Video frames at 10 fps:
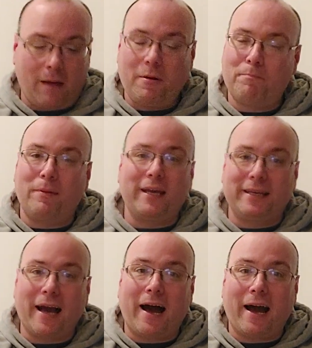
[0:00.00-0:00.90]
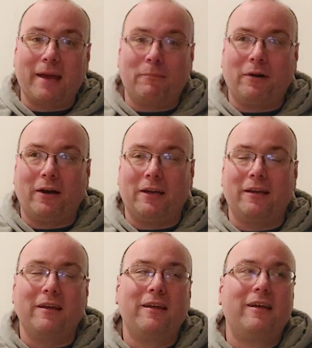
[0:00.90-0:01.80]
a big guy, but
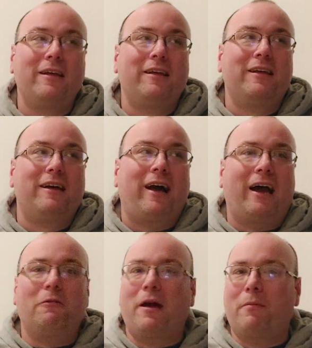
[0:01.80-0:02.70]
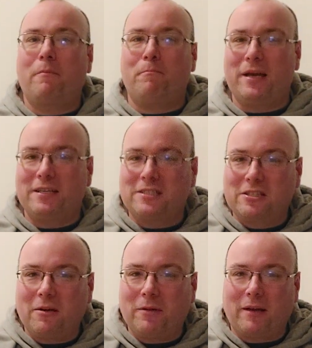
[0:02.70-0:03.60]
I don't have a big
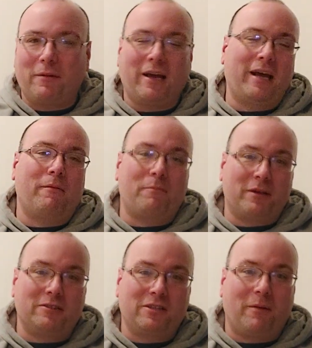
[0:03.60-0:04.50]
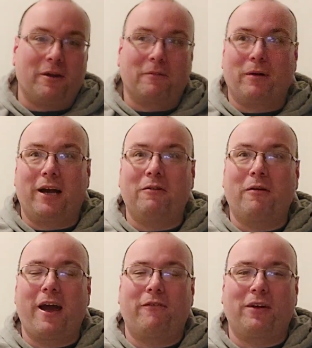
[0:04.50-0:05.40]
stomach. I mean, I have a big stomach, but I
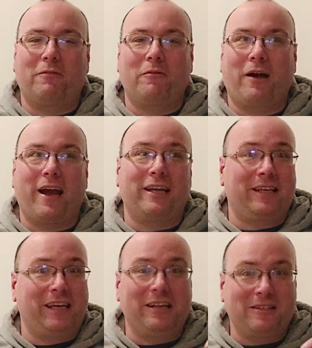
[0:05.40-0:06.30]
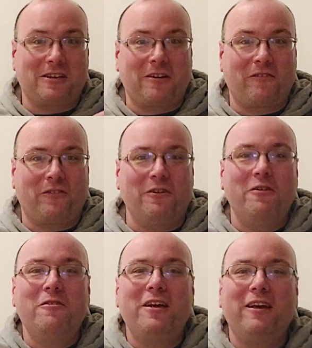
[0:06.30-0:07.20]
don't have like where I can eat a ton of
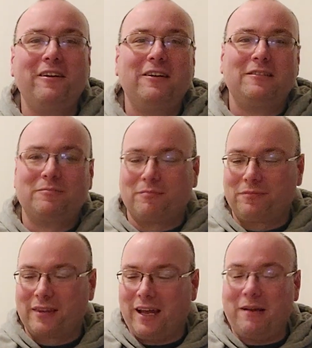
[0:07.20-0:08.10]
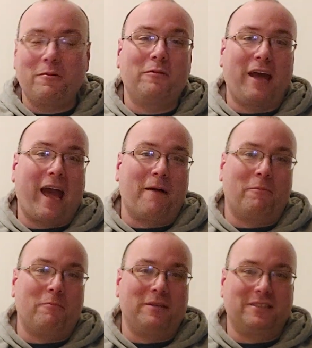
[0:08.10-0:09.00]
food. Then I'm going to
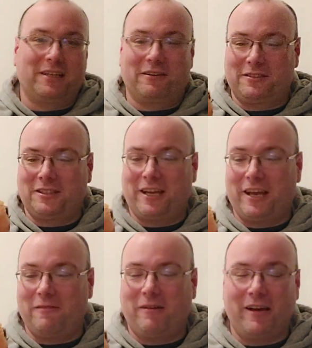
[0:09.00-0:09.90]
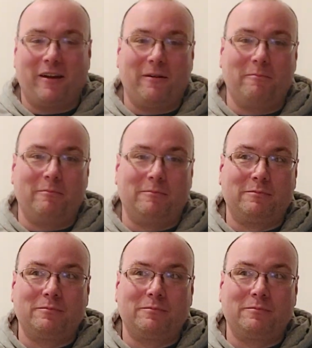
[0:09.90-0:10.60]
Applebee's later today anyway. I'm